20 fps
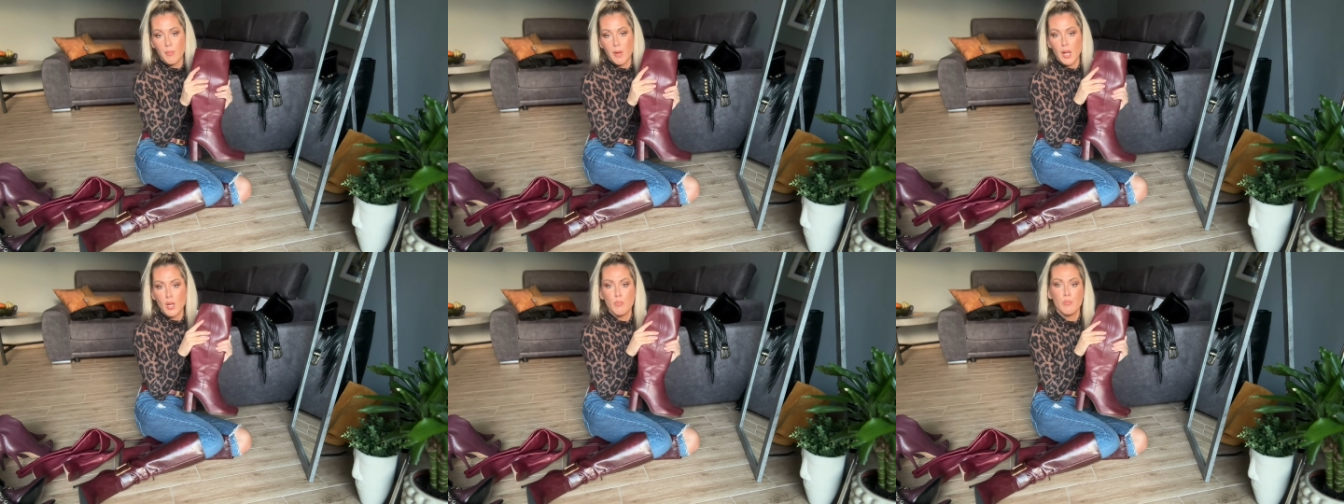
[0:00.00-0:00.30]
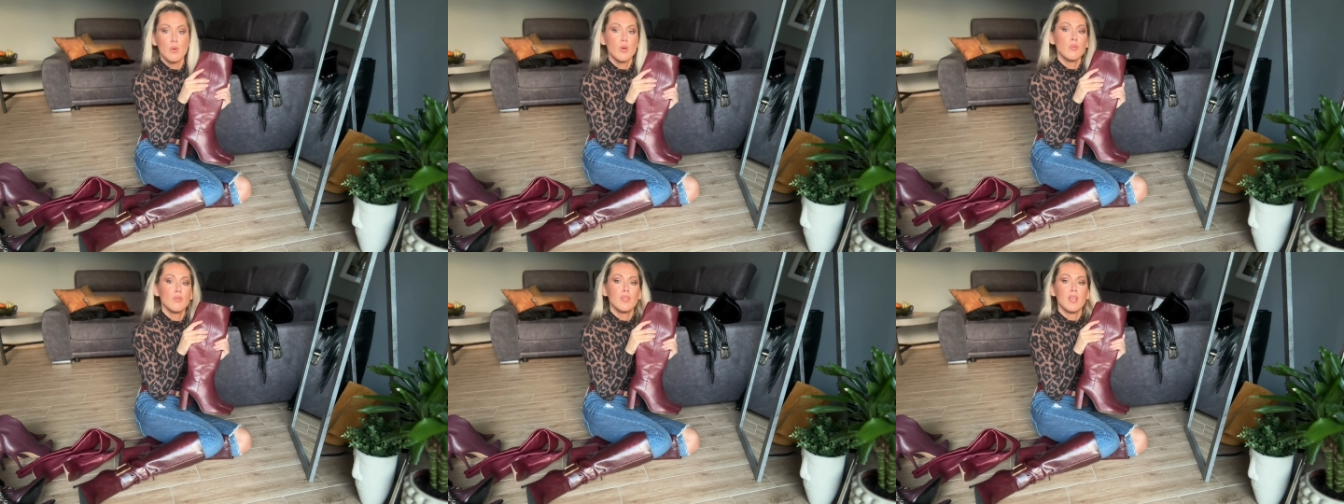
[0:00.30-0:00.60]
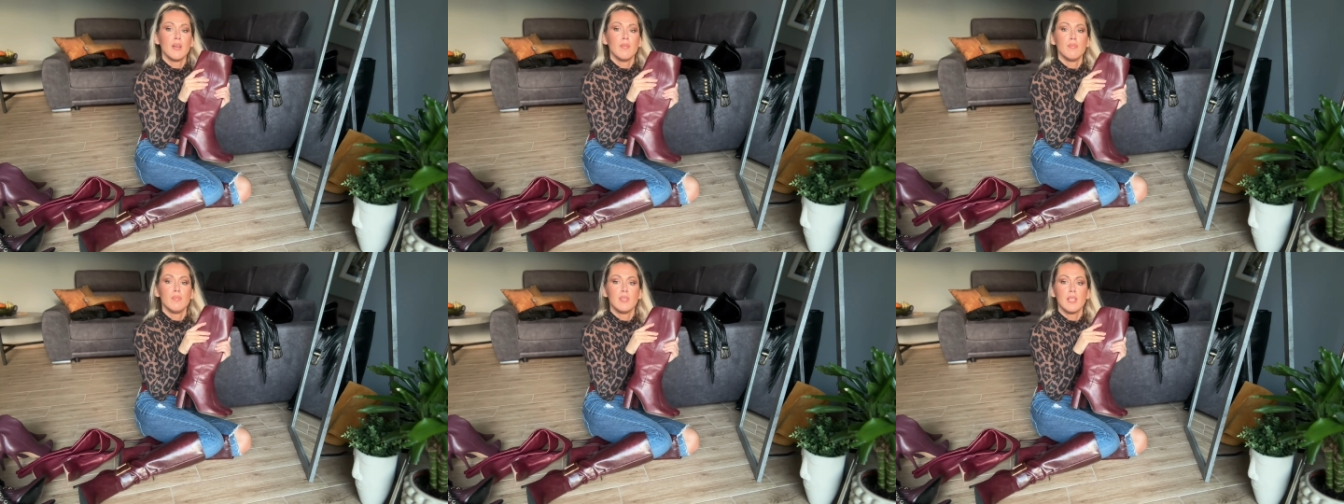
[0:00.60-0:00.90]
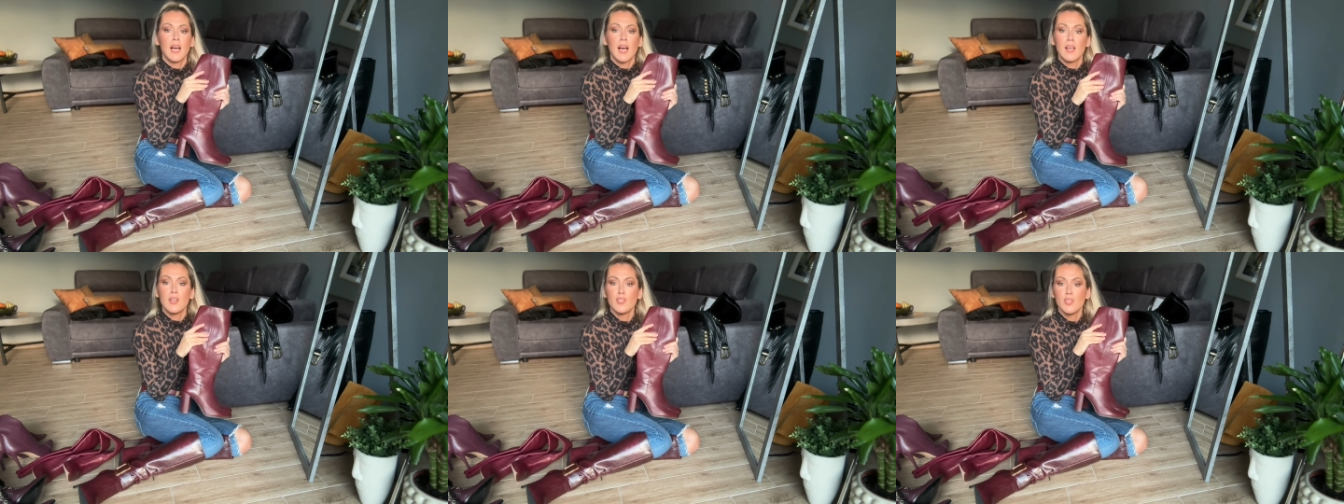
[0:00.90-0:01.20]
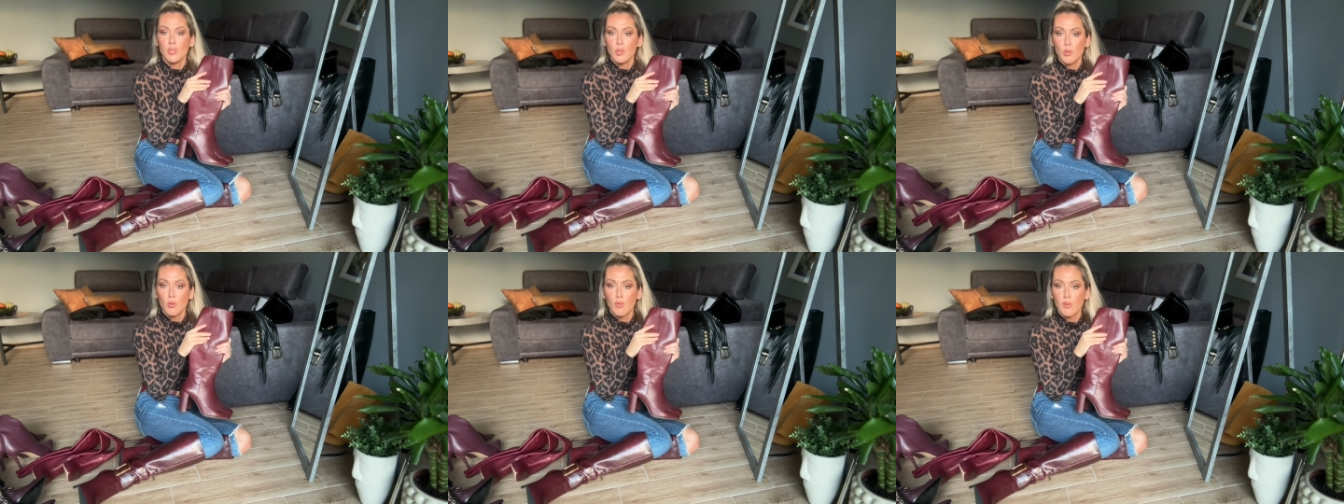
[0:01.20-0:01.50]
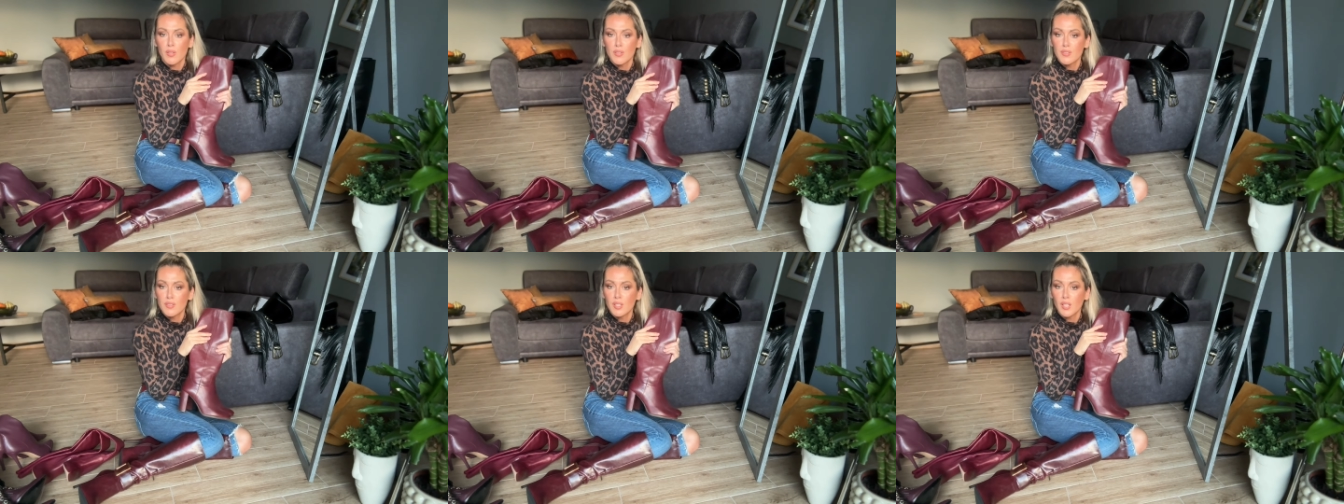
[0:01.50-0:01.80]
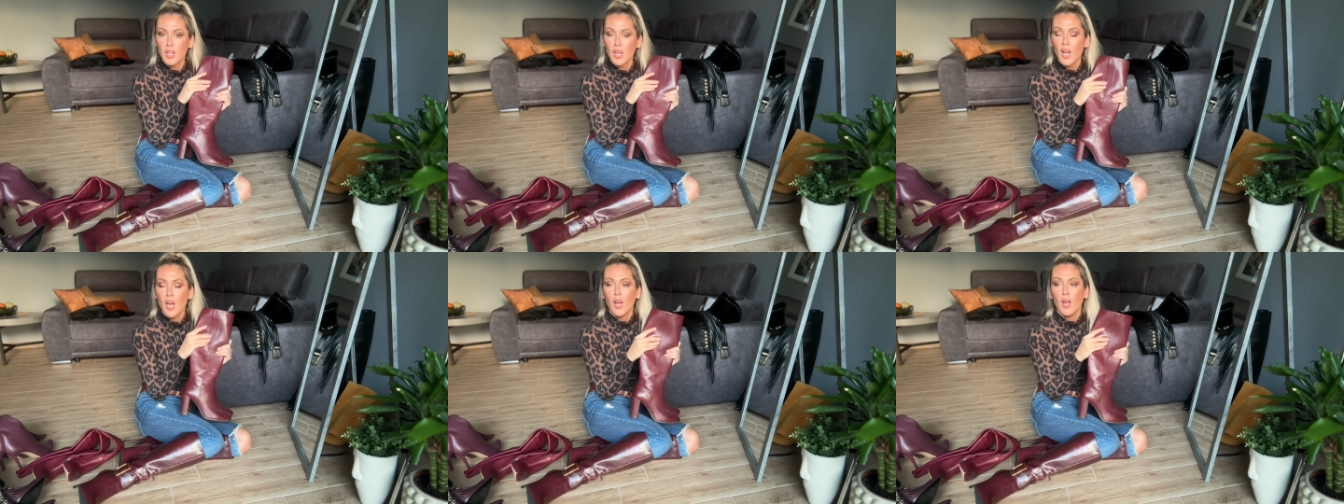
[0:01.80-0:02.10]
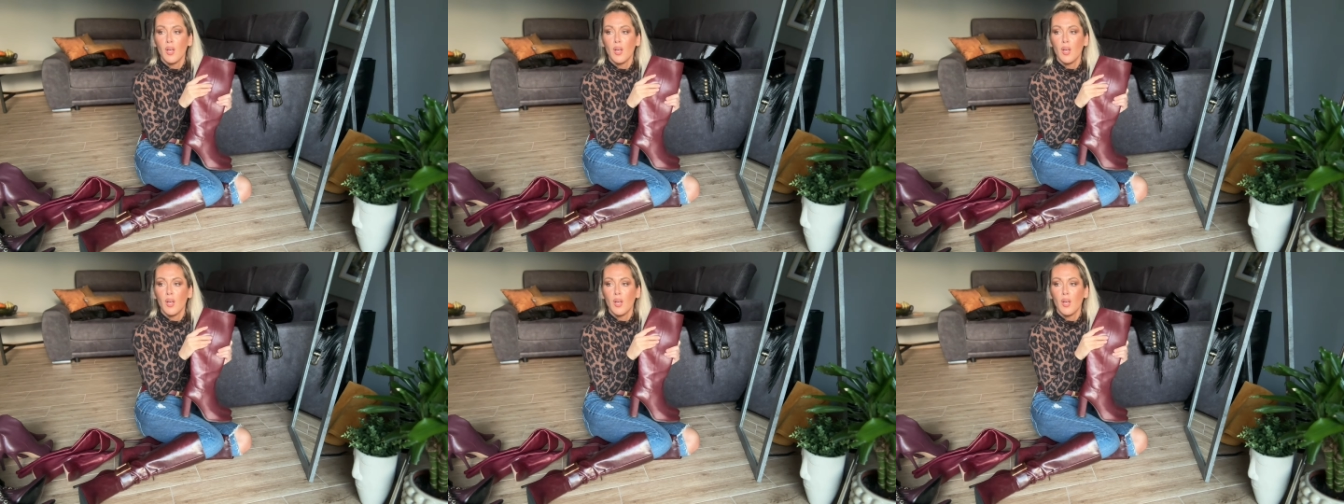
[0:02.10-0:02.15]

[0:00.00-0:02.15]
I bought them that generosity,